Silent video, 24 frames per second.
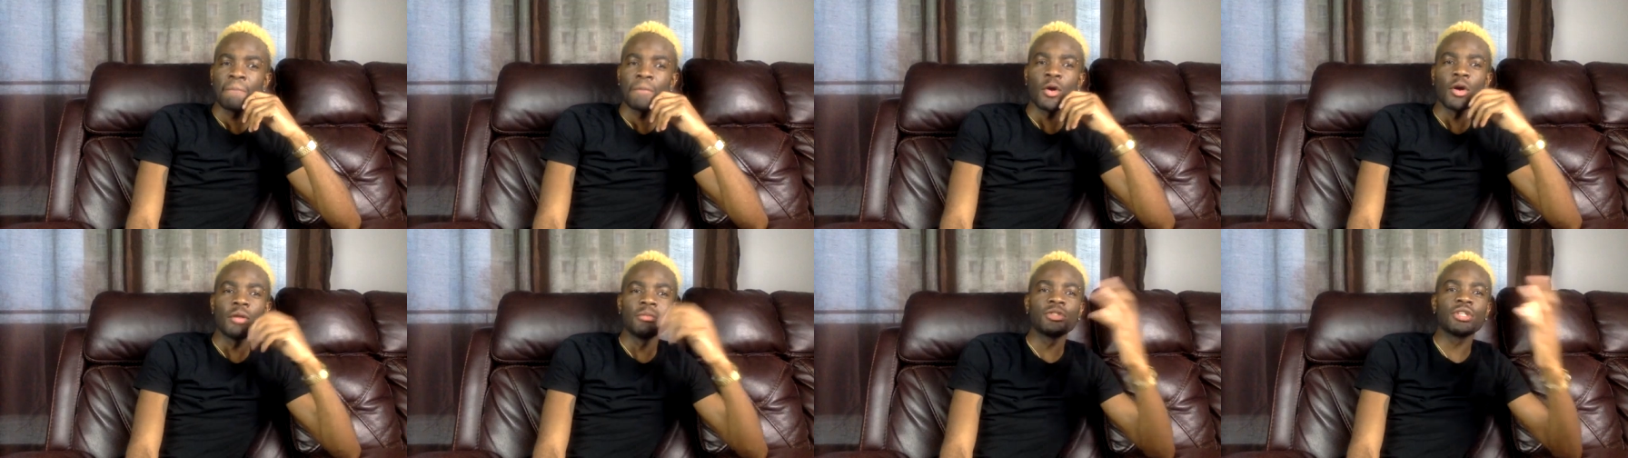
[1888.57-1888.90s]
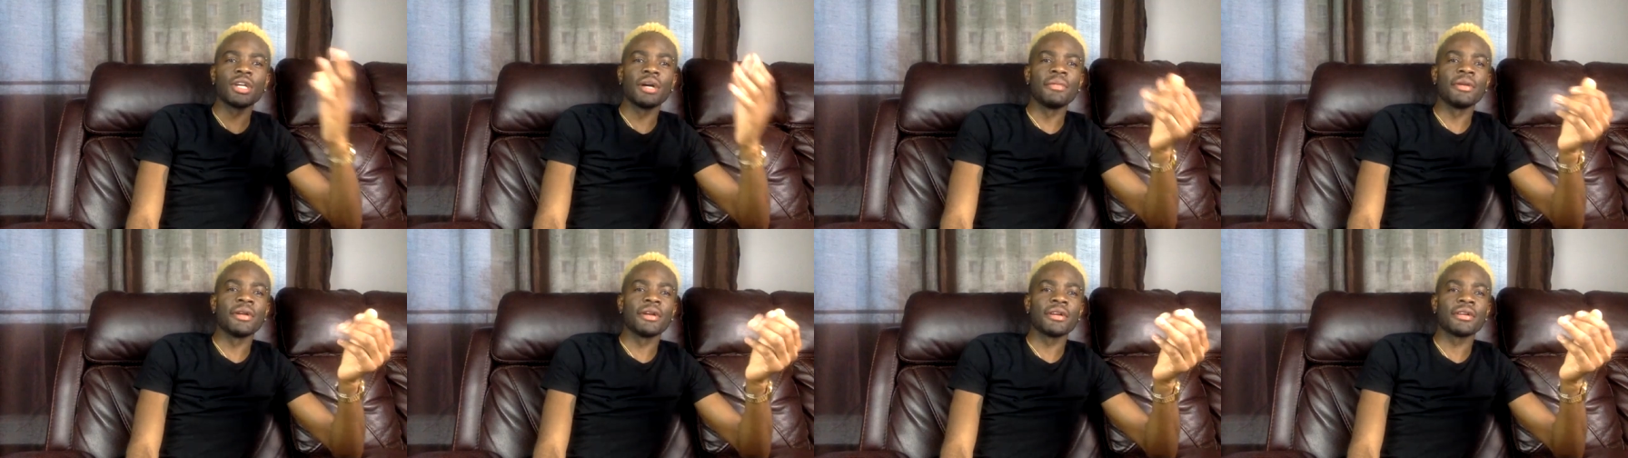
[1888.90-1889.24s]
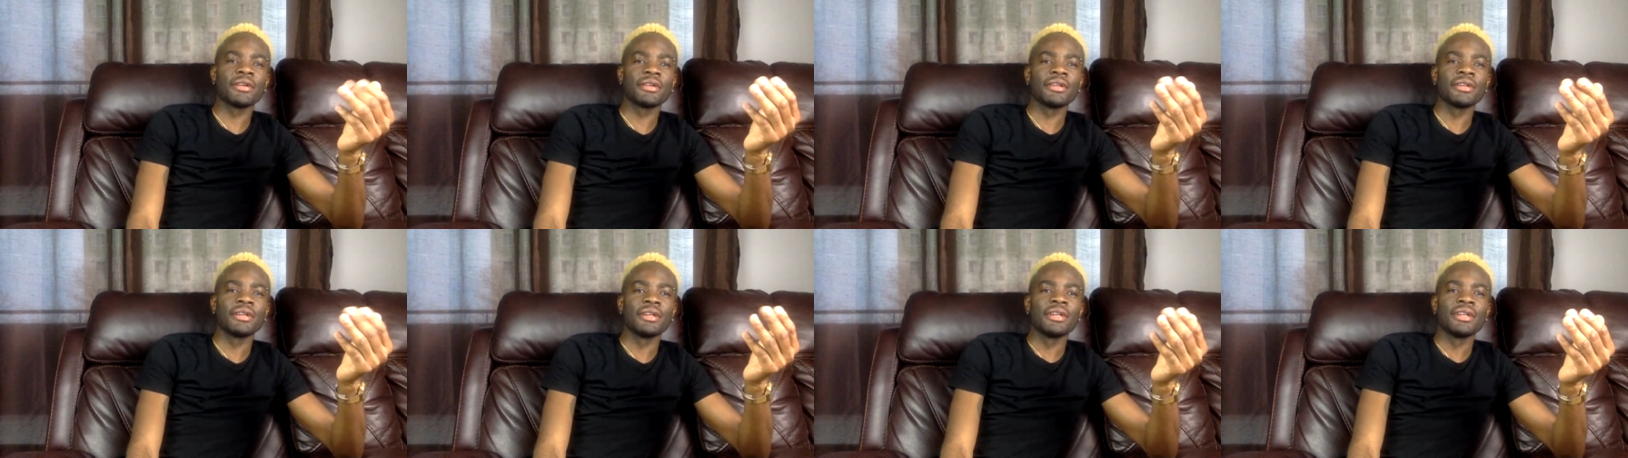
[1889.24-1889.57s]
Come, Jamie.
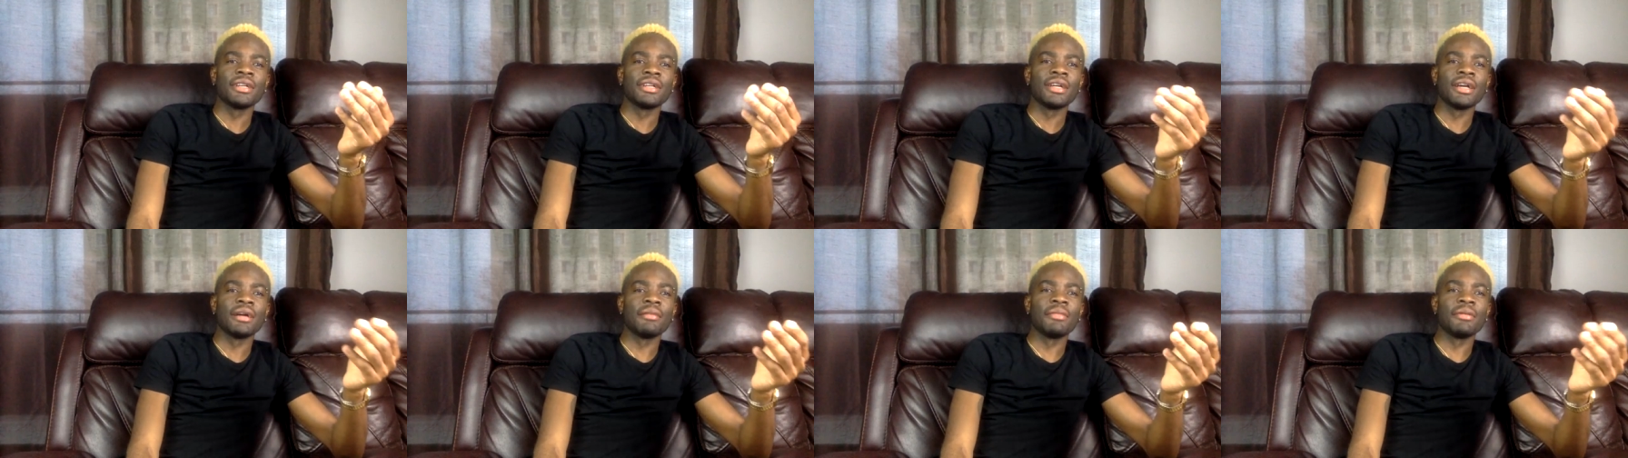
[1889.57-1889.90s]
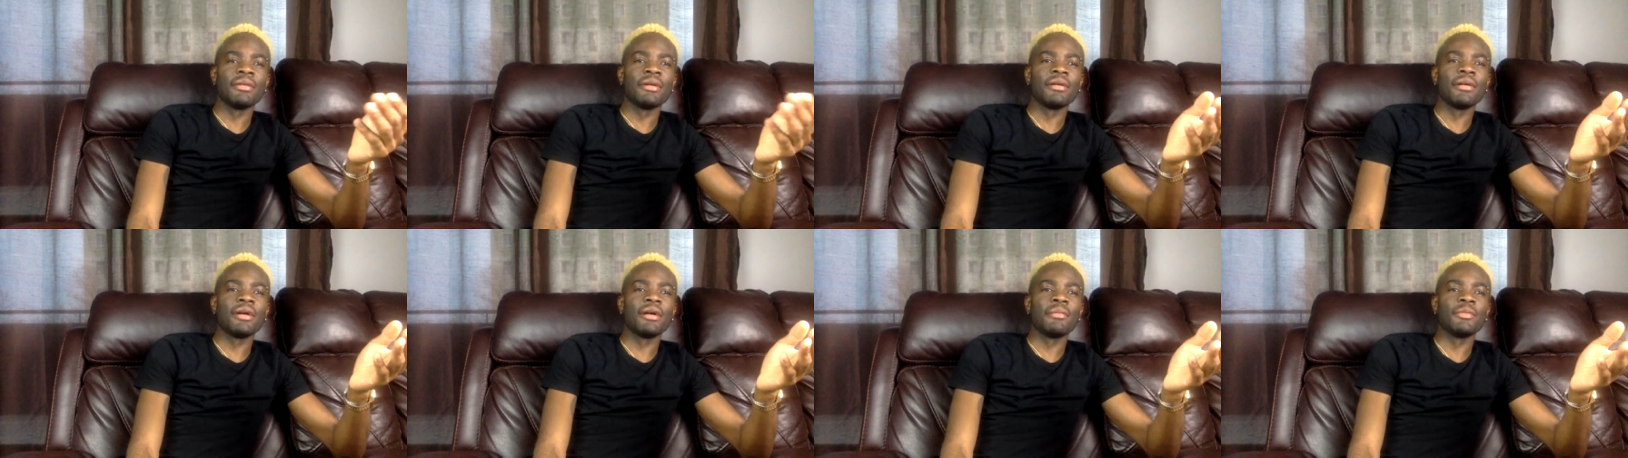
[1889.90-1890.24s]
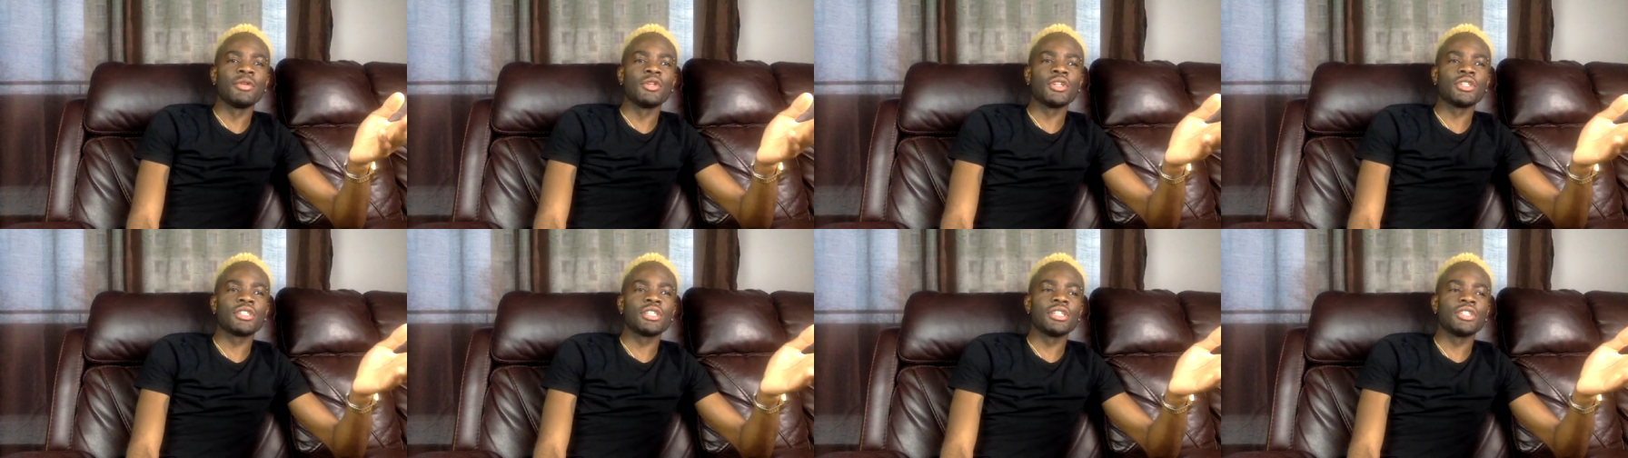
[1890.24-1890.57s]
Let me,
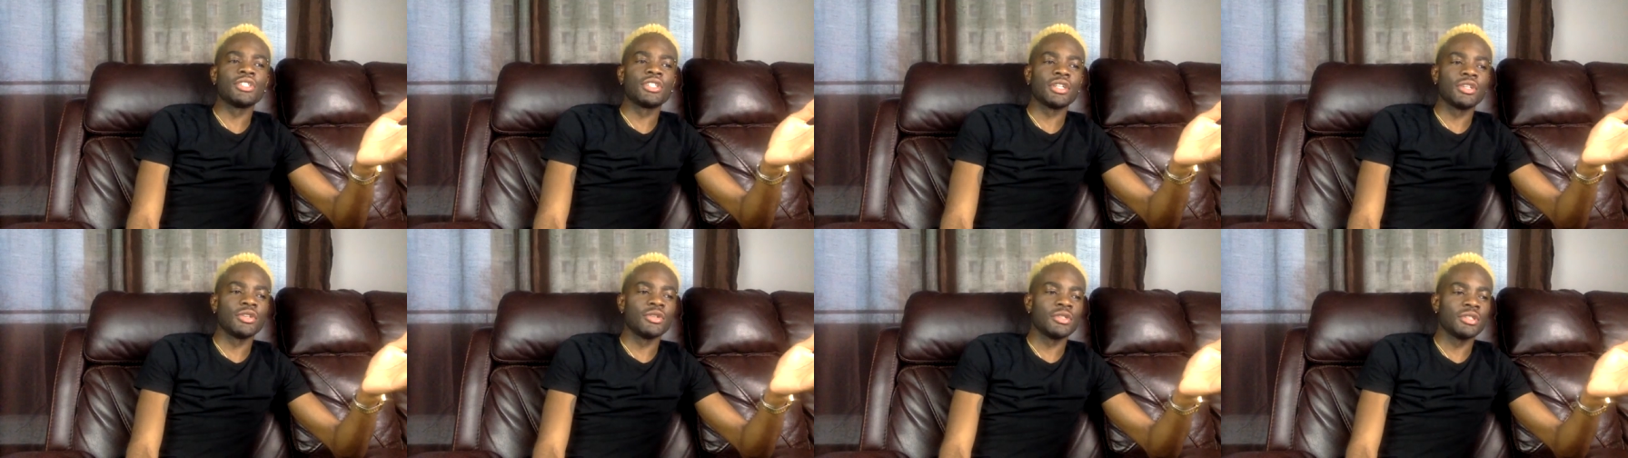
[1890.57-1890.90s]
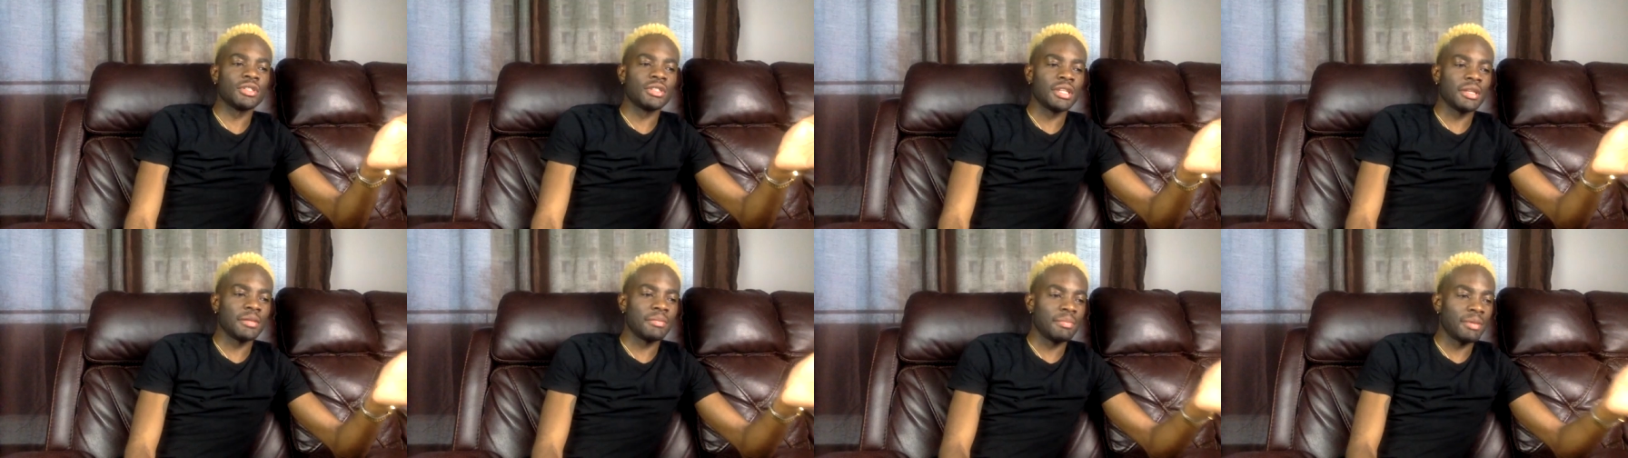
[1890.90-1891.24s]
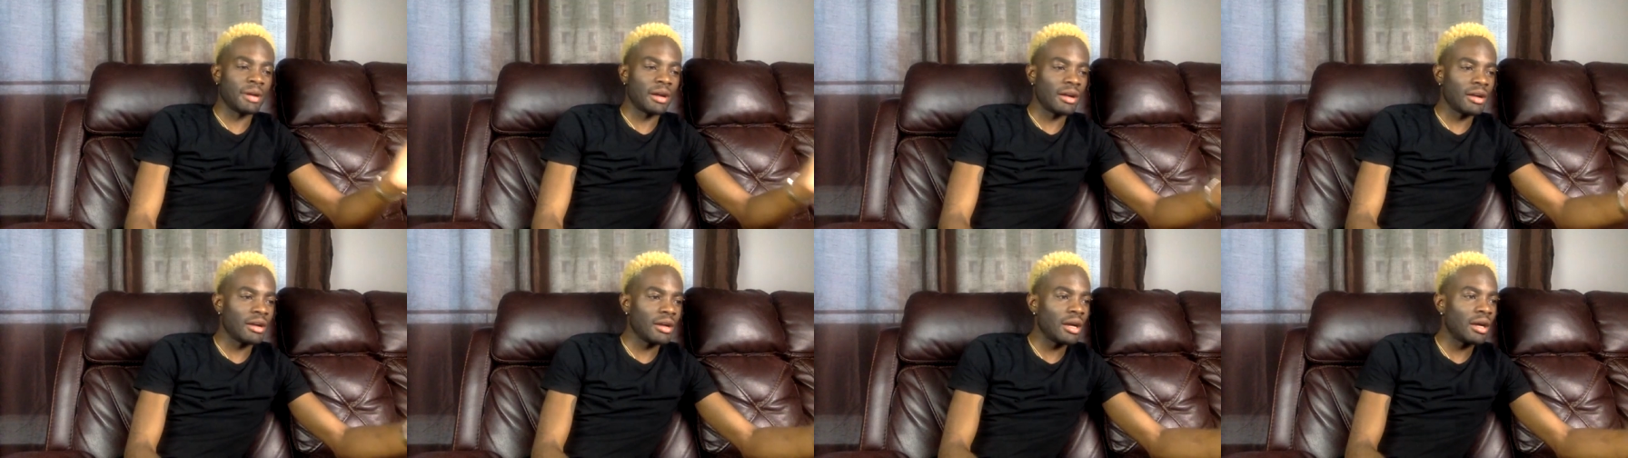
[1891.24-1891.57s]
eh, just introduce it to you.
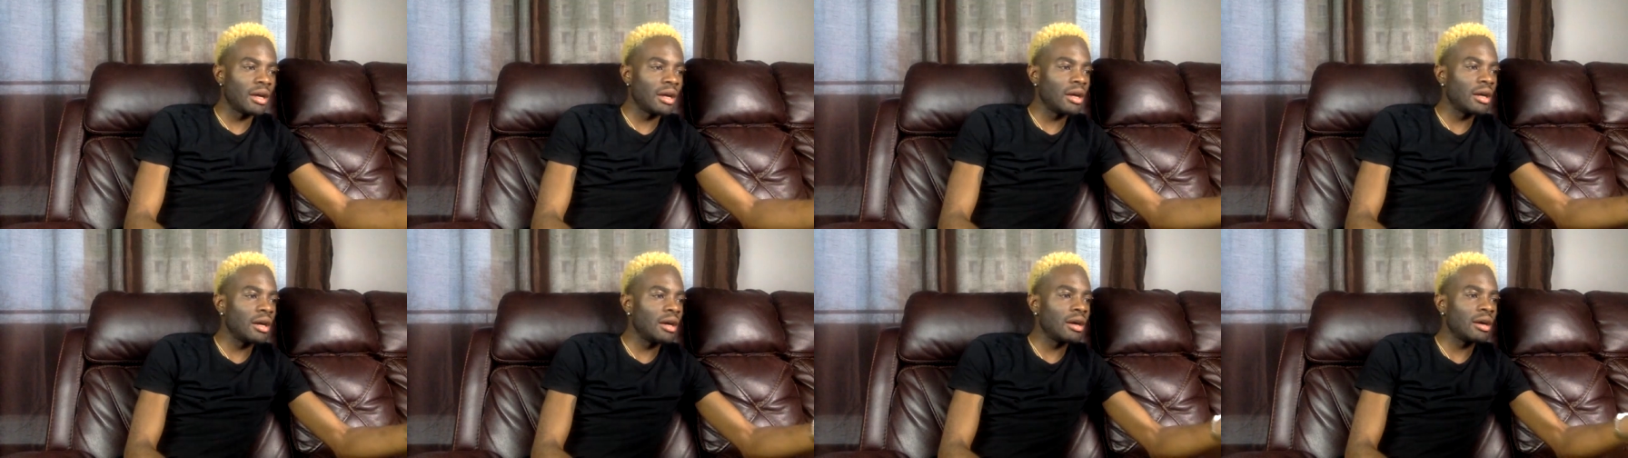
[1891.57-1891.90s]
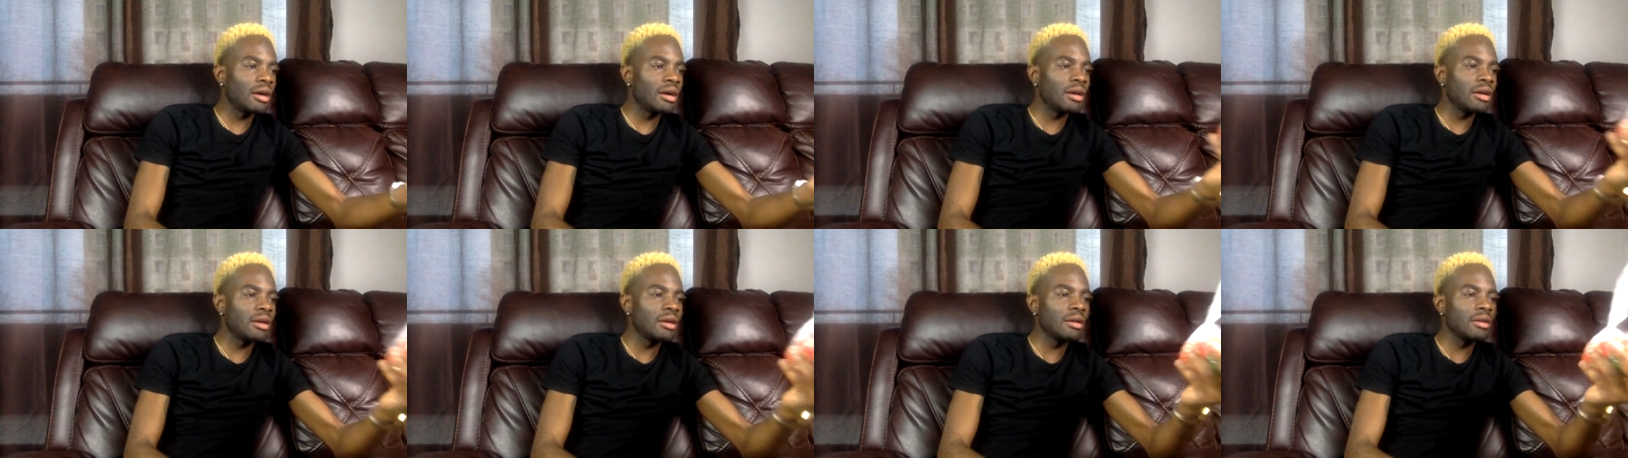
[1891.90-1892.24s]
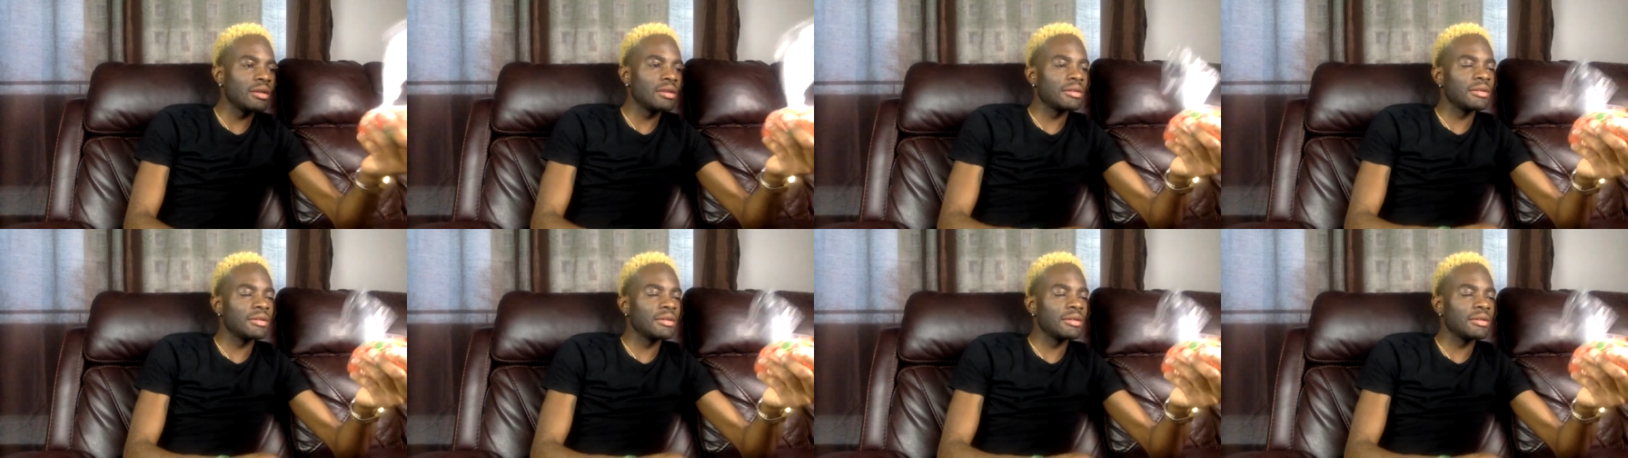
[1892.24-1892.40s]
Oh, my mummies.